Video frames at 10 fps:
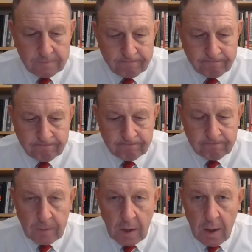15th
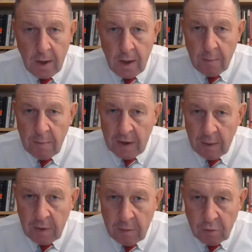thesis.
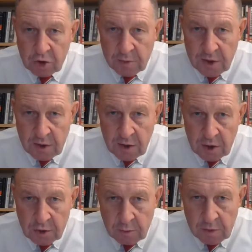What is the real
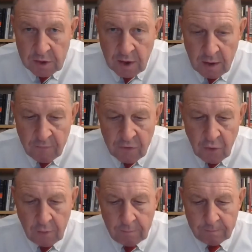policy of
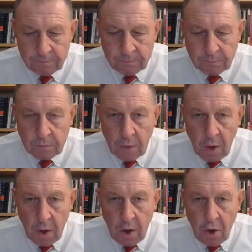Ukraine's government towards
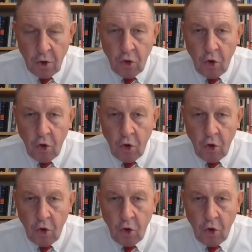Israel?